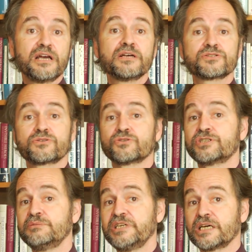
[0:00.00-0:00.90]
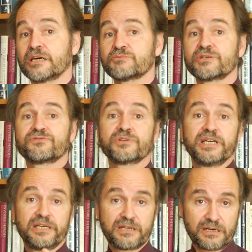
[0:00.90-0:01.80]
so she becomes
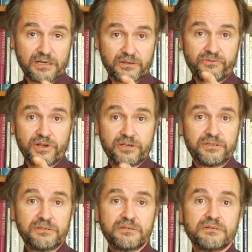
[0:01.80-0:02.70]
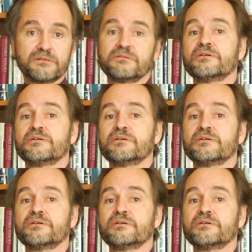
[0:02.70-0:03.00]
afraid of you.